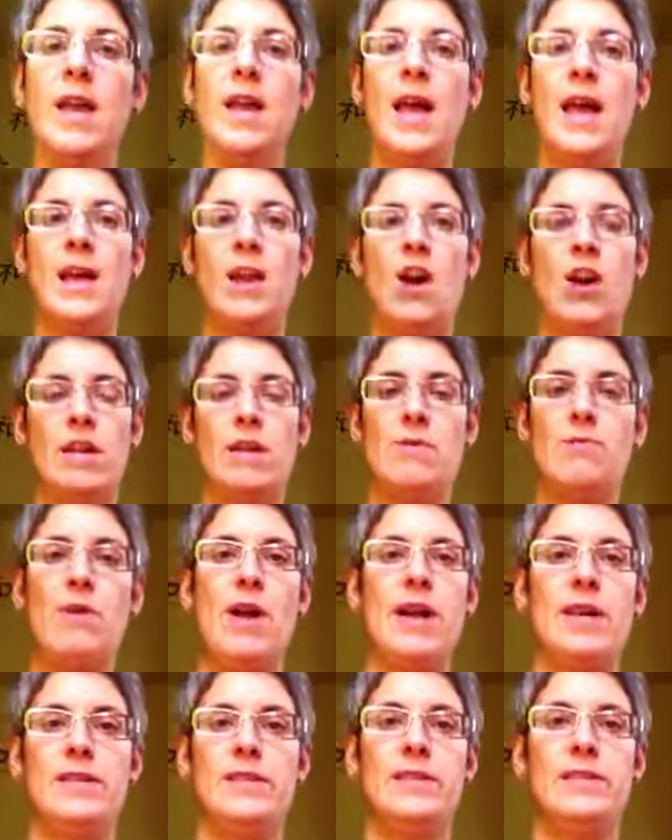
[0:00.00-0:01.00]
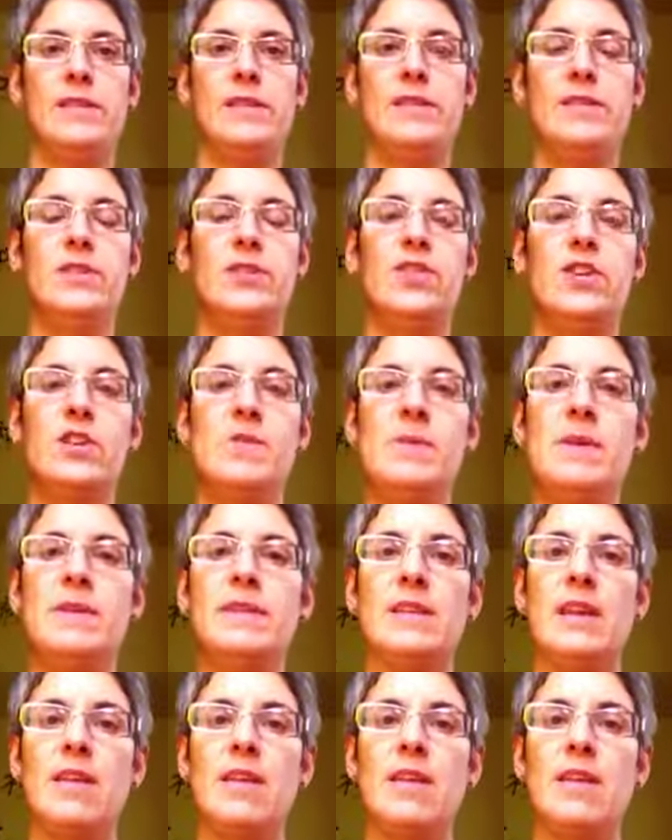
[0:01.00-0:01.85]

and hockey practices and tournaments.